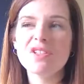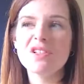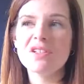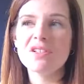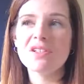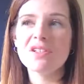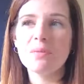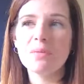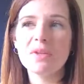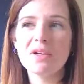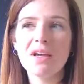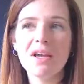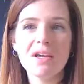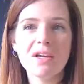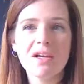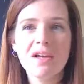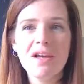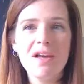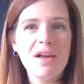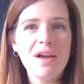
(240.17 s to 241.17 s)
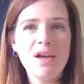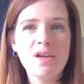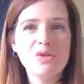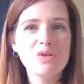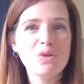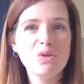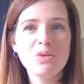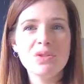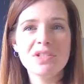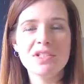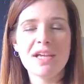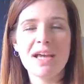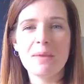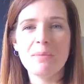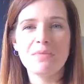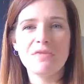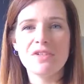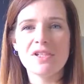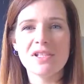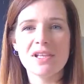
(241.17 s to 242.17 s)
just something like a
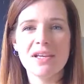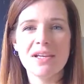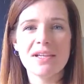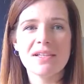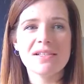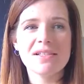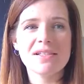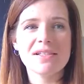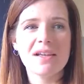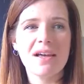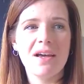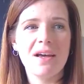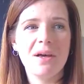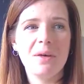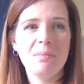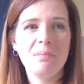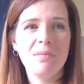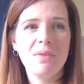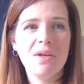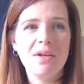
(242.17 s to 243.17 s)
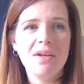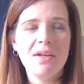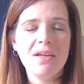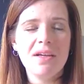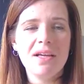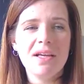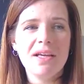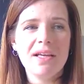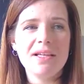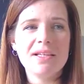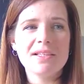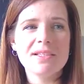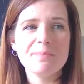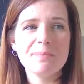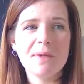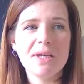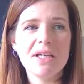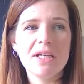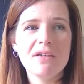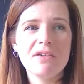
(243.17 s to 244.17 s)
doorstep visit, it's
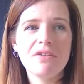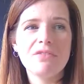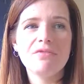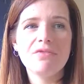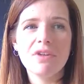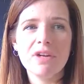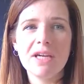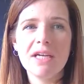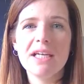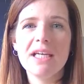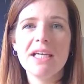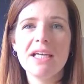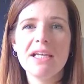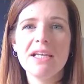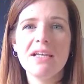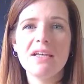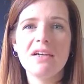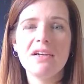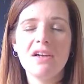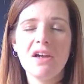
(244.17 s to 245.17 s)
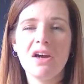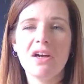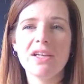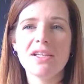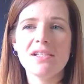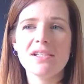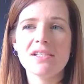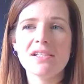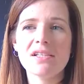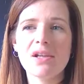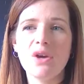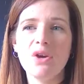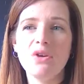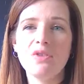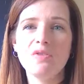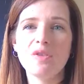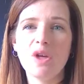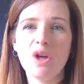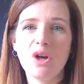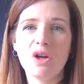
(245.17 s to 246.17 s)
been really nice
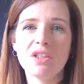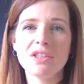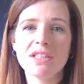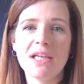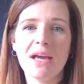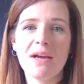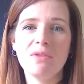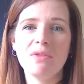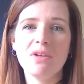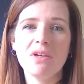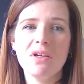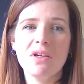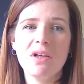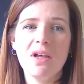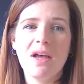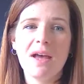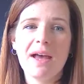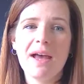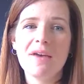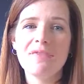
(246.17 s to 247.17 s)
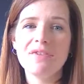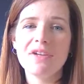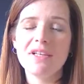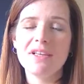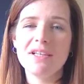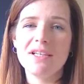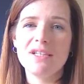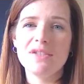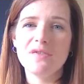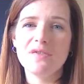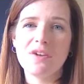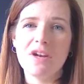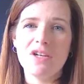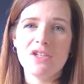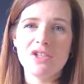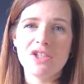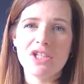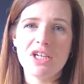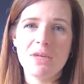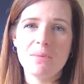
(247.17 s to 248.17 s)
over lockdown having these
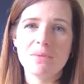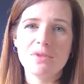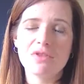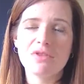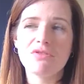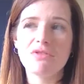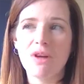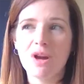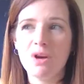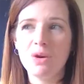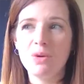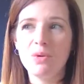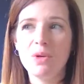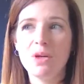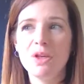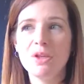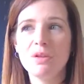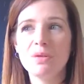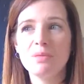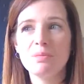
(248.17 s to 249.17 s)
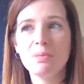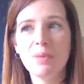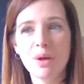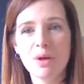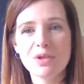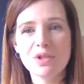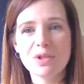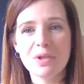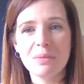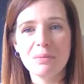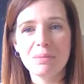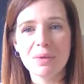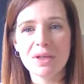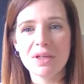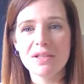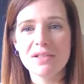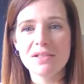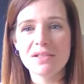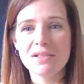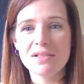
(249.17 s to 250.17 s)
friendships grow and blossom
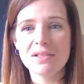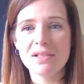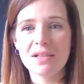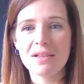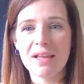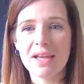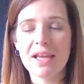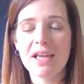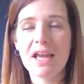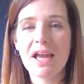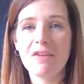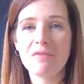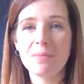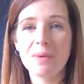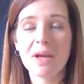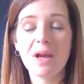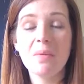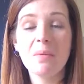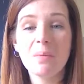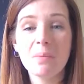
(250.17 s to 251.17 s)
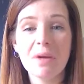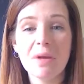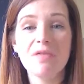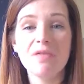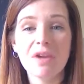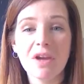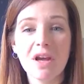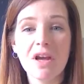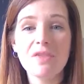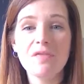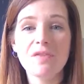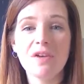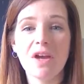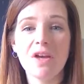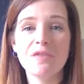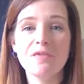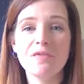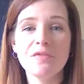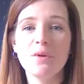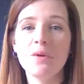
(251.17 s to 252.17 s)
because they have become a bit of a
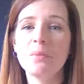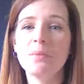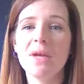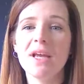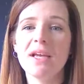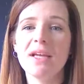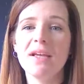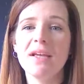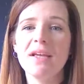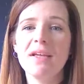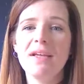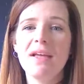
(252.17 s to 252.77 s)
lifeline for me.